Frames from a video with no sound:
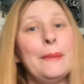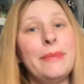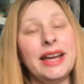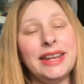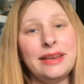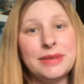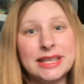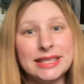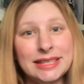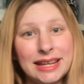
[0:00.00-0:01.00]
My name
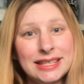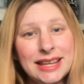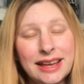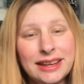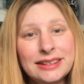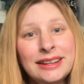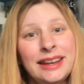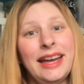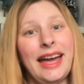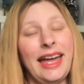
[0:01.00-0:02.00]
is Stacy Ann,
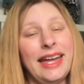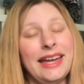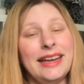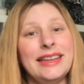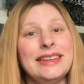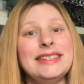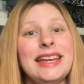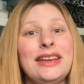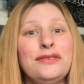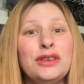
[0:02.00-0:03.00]
and
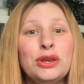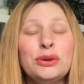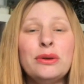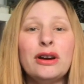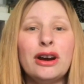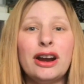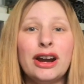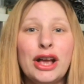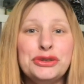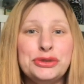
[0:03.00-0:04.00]
if you
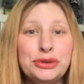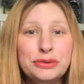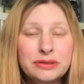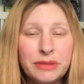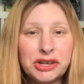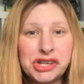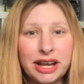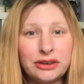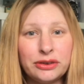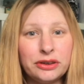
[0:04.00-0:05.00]
are new to my
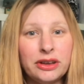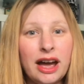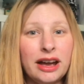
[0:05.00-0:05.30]
channel,